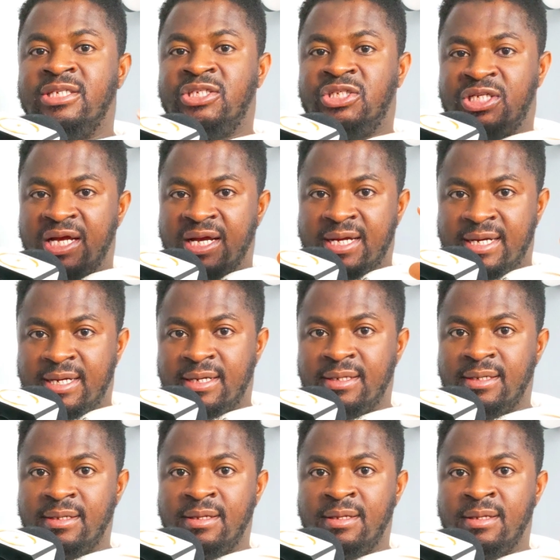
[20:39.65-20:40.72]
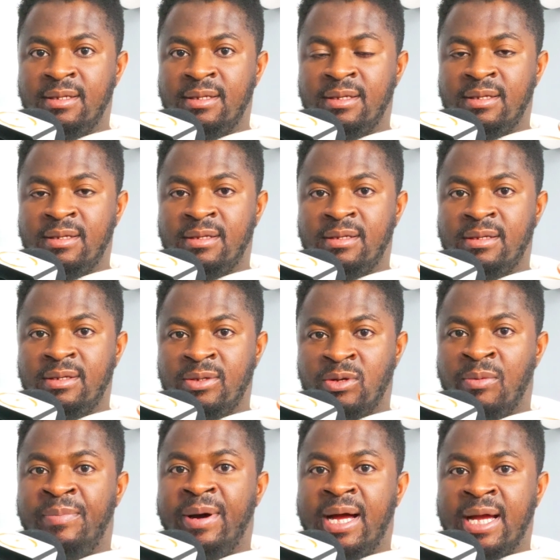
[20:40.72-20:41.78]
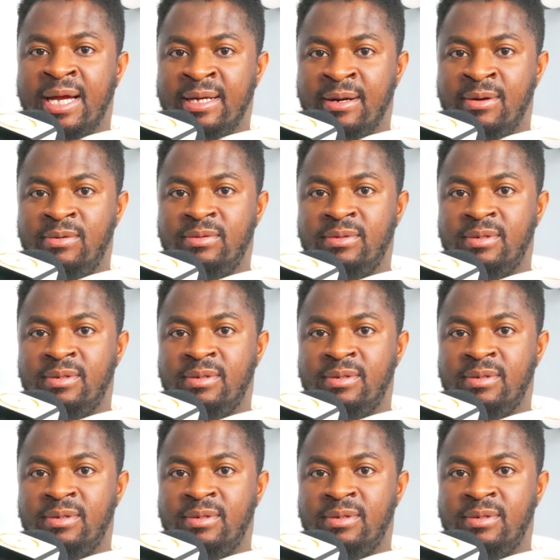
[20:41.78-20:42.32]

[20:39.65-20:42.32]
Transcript: checked your background.